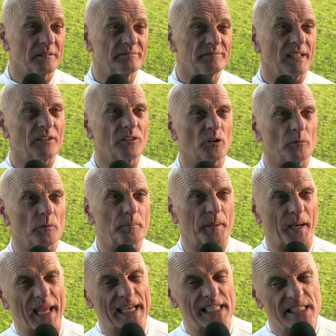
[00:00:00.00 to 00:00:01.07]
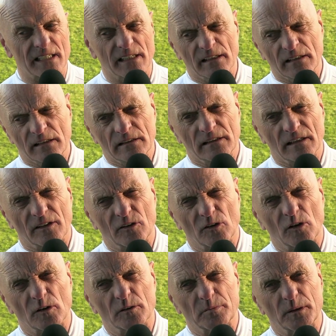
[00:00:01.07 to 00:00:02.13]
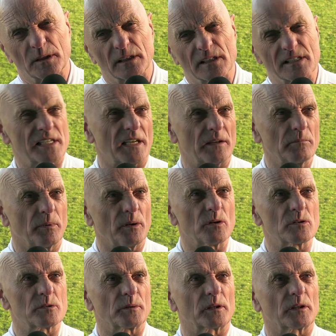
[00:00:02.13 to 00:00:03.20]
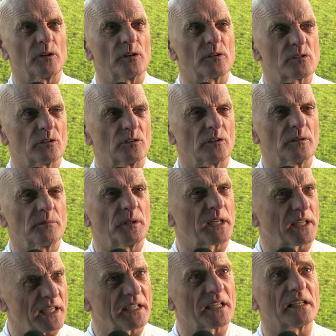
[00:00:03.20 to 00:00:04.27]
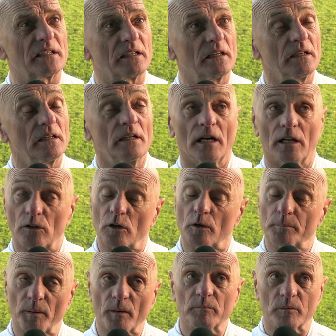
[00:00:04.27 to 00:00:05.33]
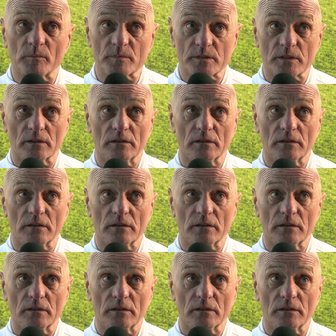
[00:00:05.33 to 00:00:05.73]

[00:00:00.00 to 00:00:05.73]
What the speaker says: I thought we pressed, and I thought our second balls were good, so we created a lot of problems